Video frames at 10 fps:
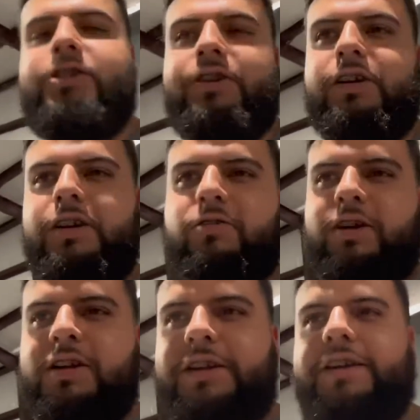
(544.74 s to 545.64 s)
to the good
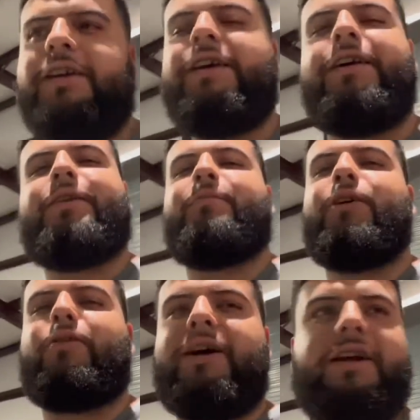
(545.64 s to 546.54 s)
quality.
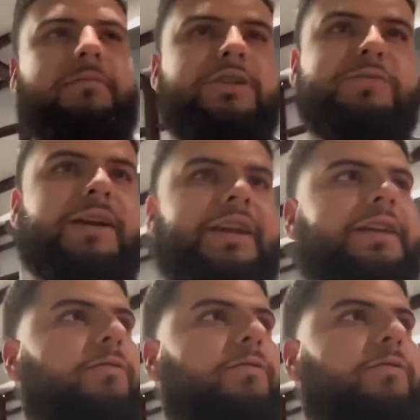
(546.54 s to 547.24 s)
But right now I'm just making it